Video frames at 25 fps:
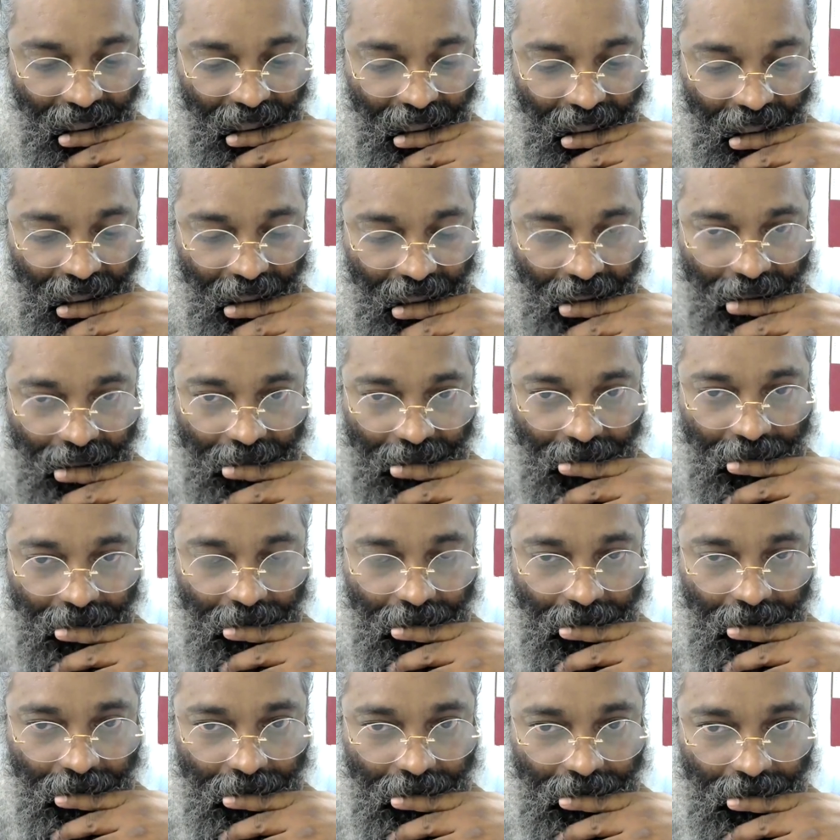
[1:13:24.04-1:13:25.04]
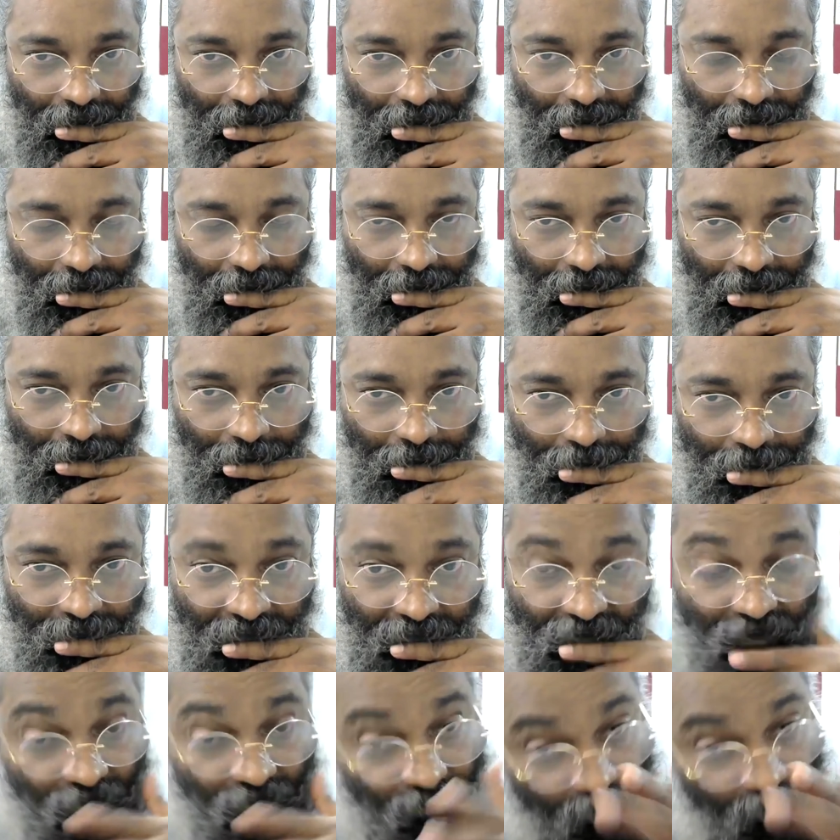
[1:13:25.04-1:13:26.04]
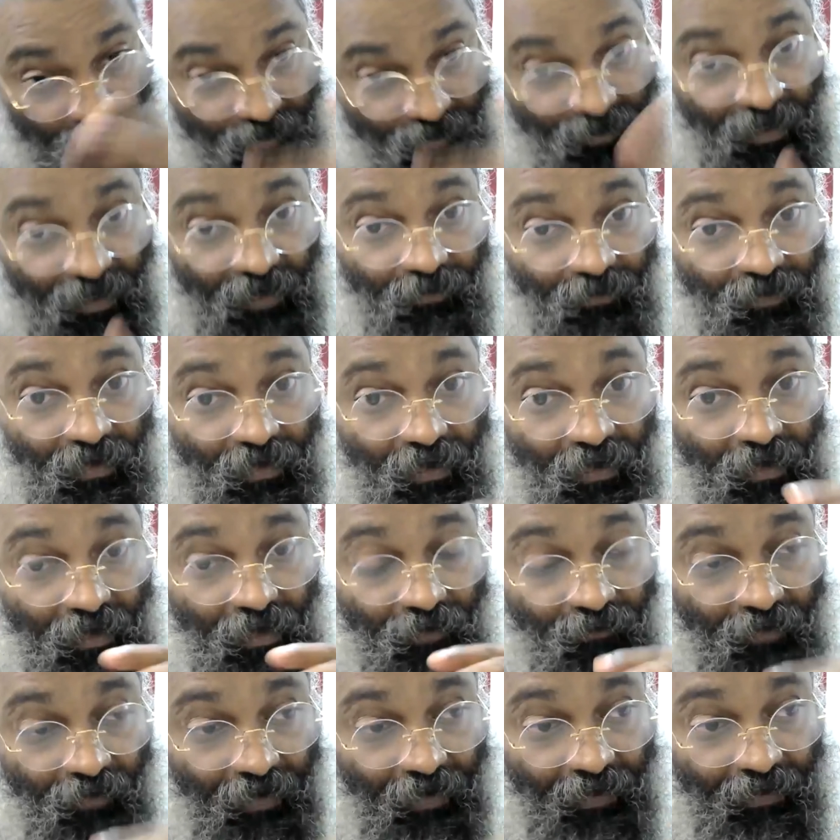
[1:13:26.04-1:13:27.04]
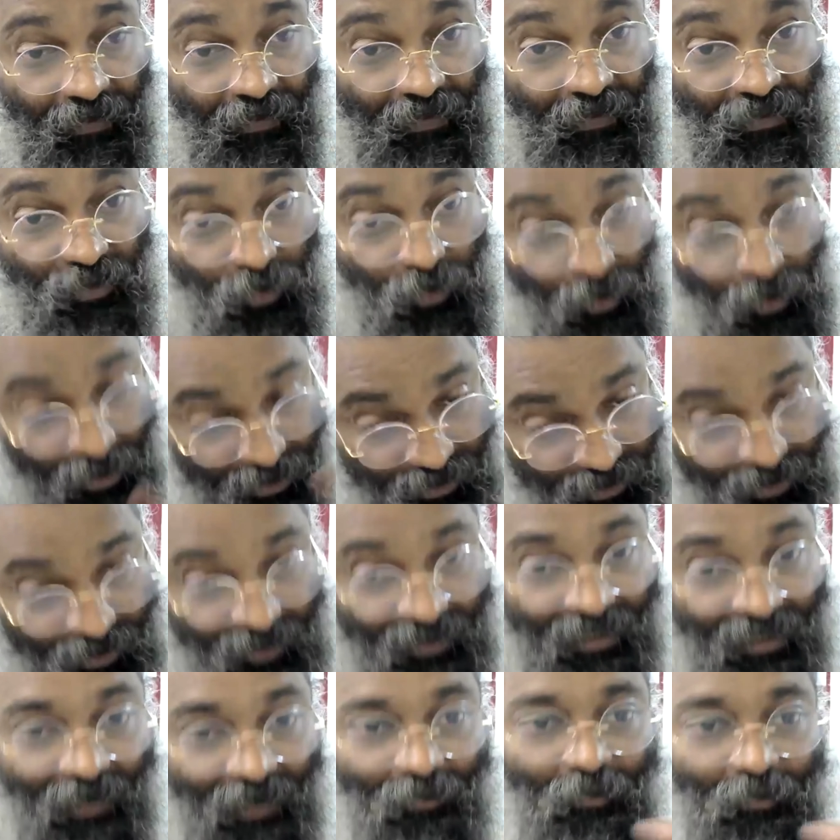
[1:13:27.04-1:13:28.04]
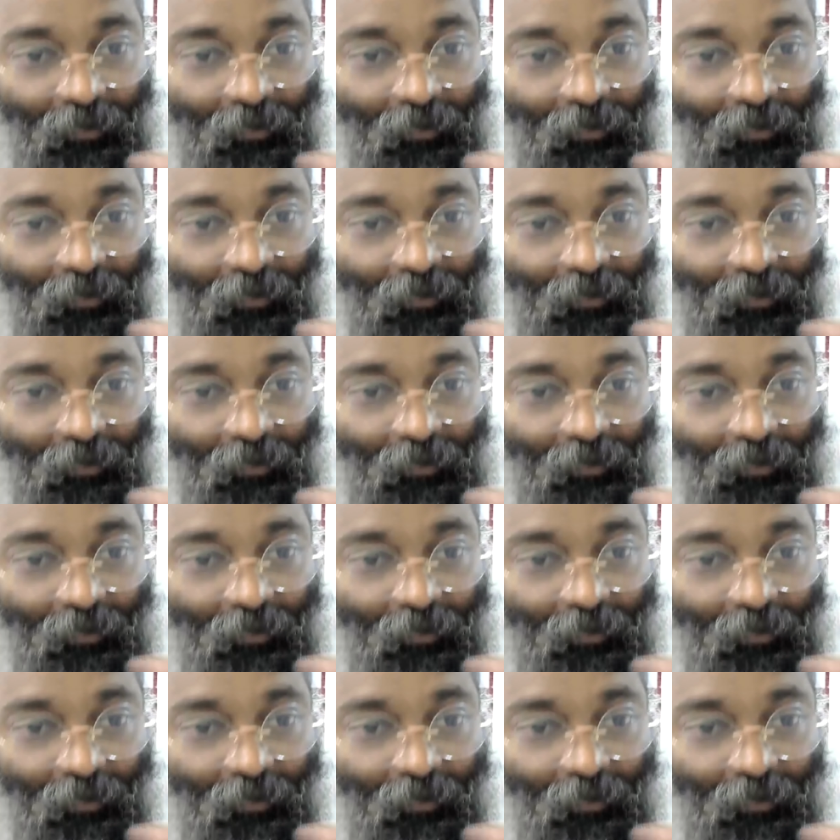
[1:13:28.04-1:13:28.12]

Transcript: And this is the first time we are inviting Jayachandran